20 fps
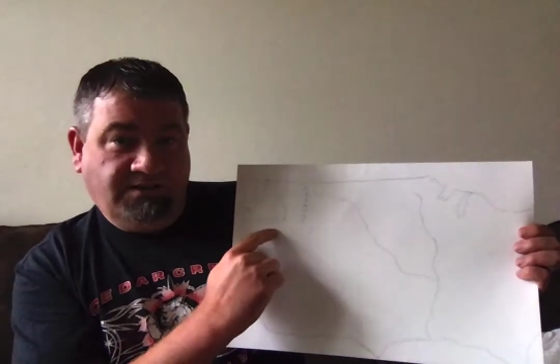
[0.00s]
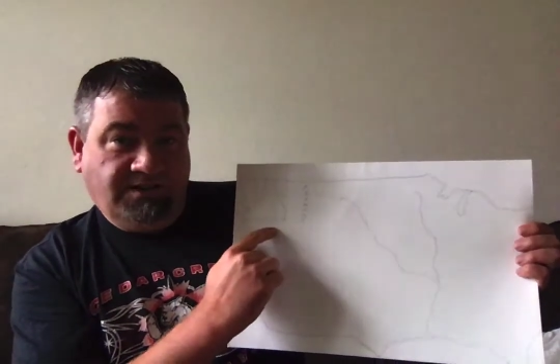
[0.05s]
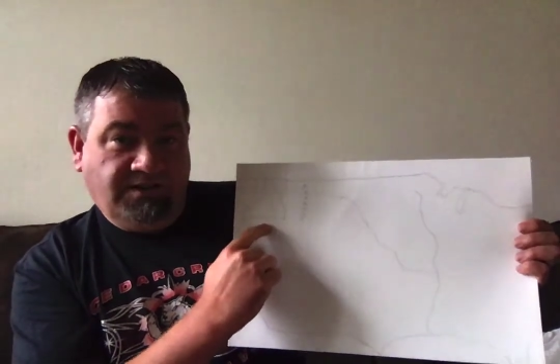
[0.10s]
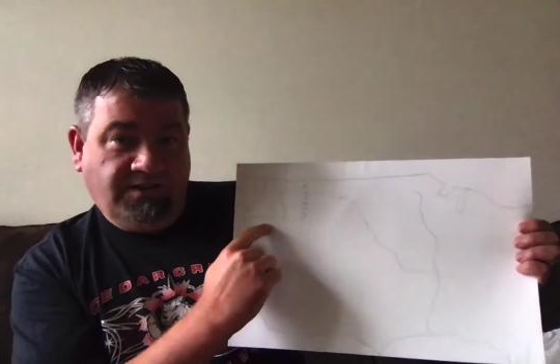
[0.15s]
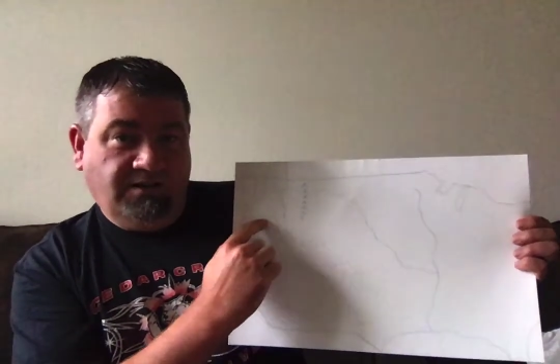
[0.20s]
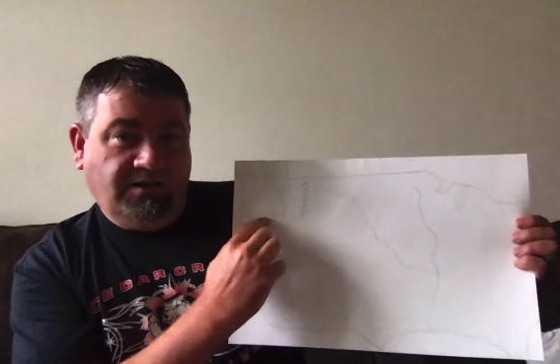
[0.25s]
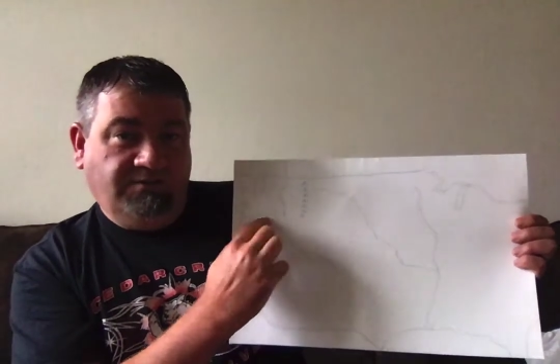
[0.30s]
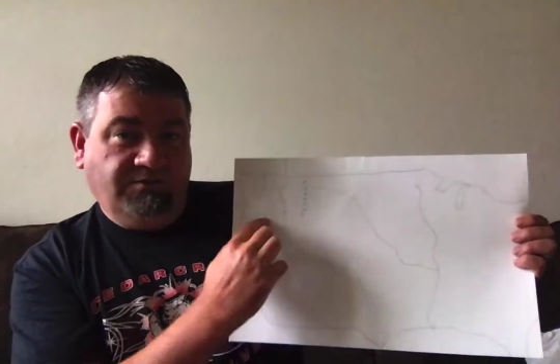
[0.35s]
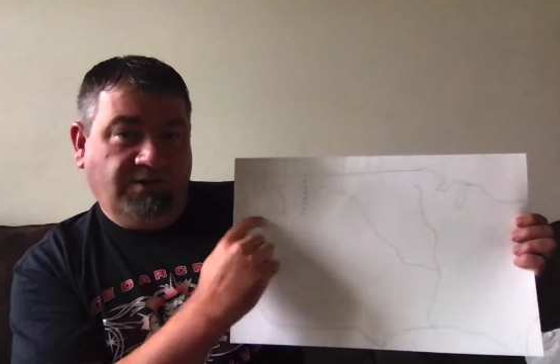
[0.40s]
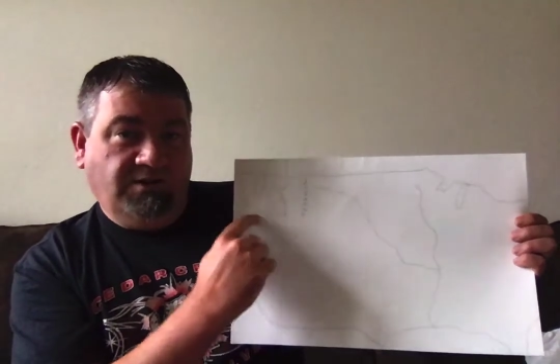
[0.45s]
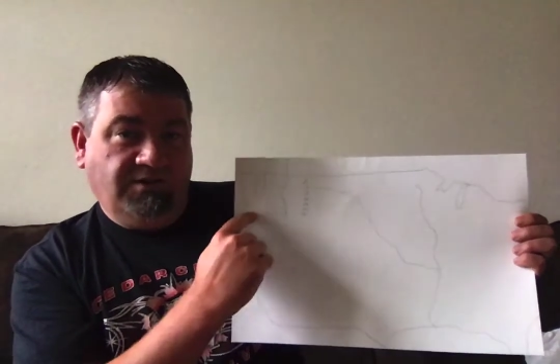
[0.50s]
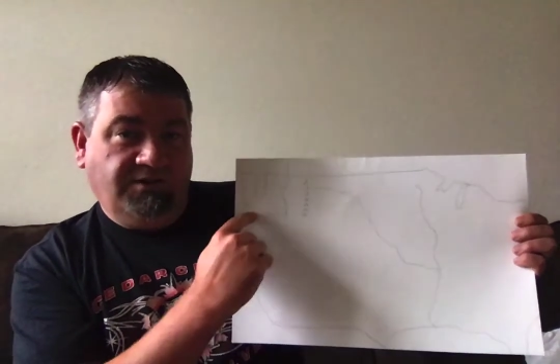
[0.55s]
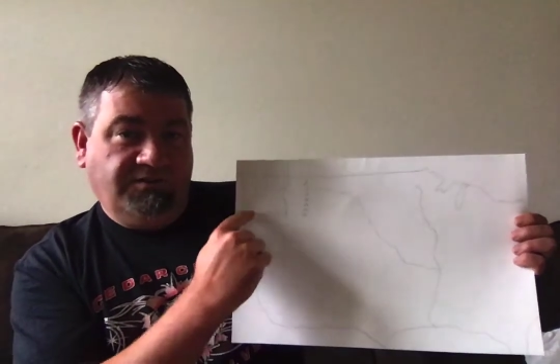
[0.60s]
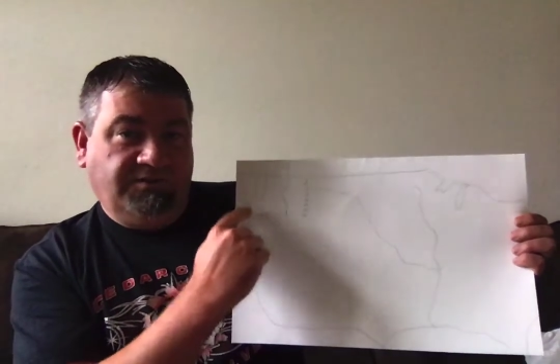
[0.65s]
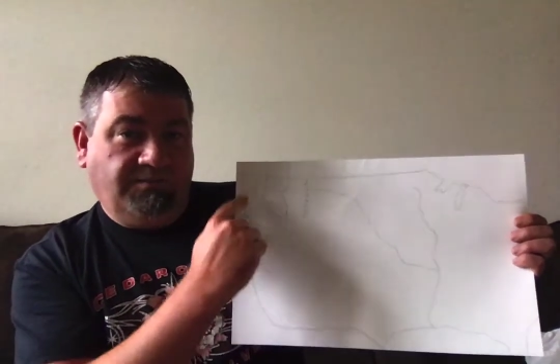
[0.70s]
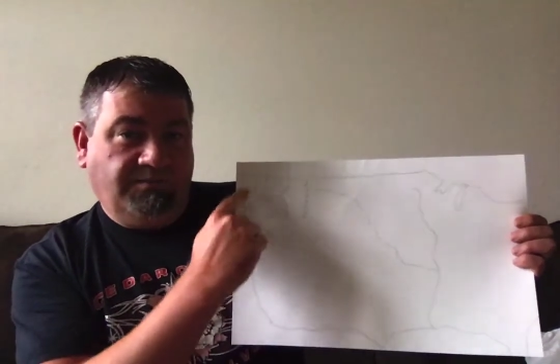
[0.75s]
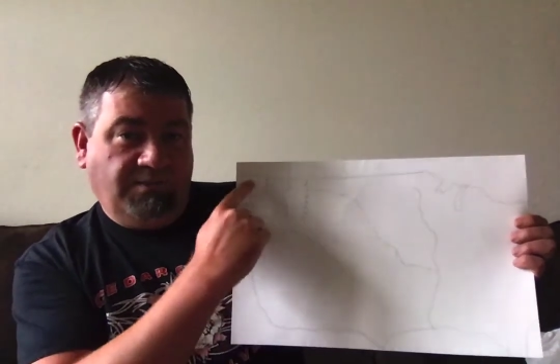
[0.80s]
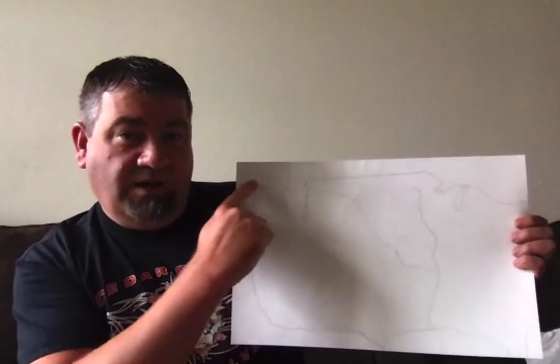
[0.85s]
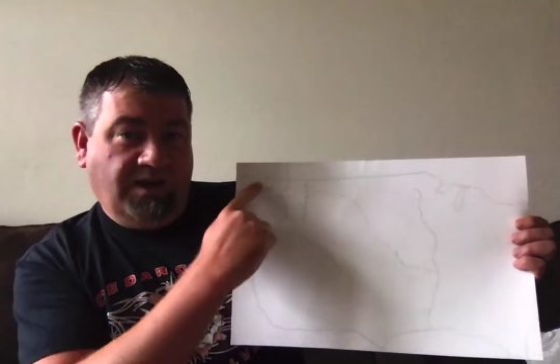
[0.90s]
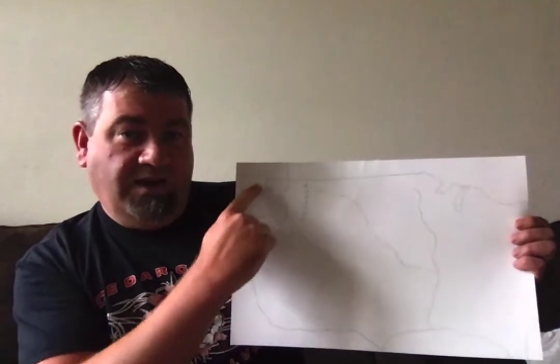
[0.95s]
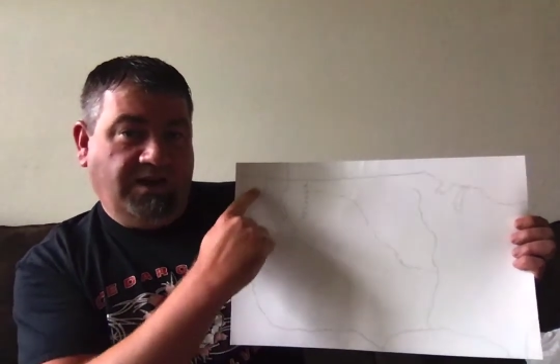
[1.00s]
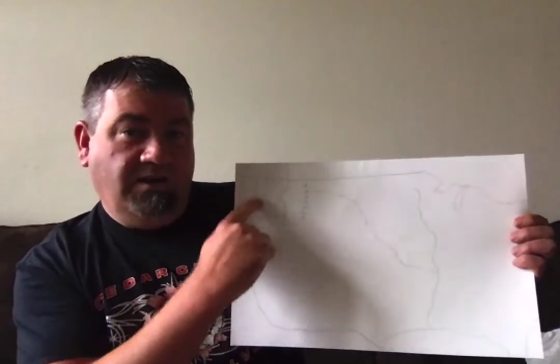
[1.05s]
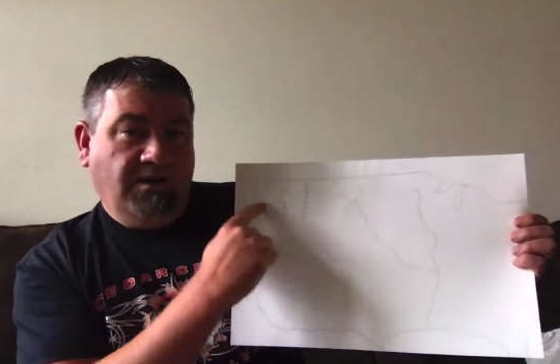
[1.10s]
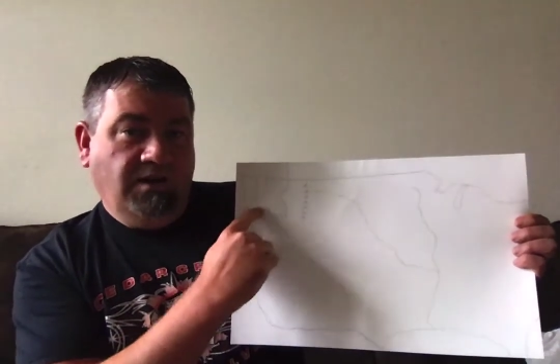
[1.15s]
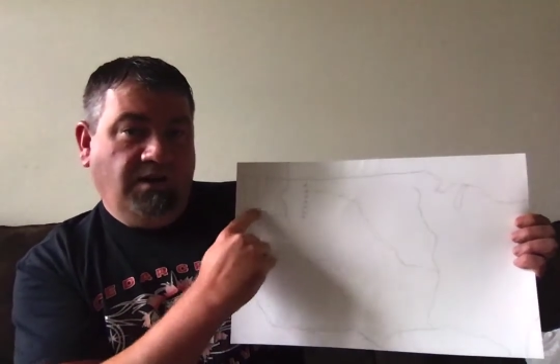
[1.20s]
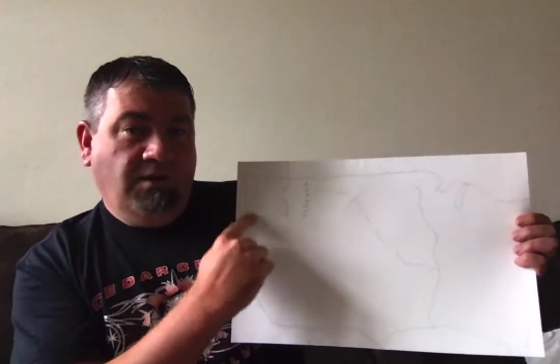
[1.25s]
And even notice, my